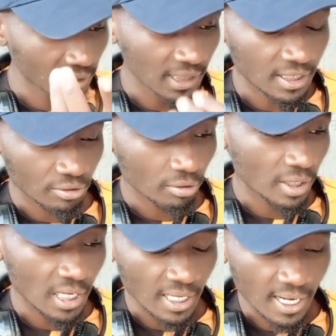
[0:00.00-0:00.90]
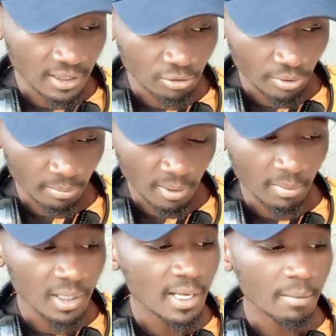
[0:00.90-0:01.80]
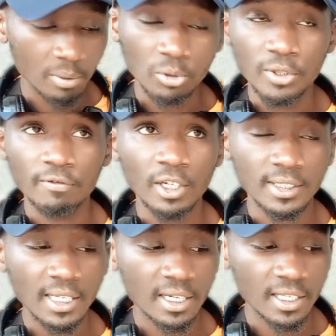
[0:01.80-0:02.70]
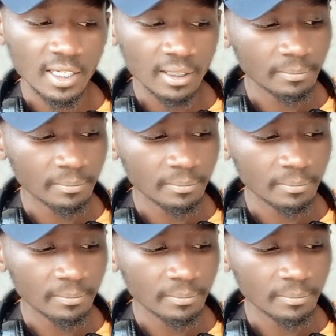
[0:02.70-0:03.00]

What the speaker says: That is not that hard to remember, because if you understand here,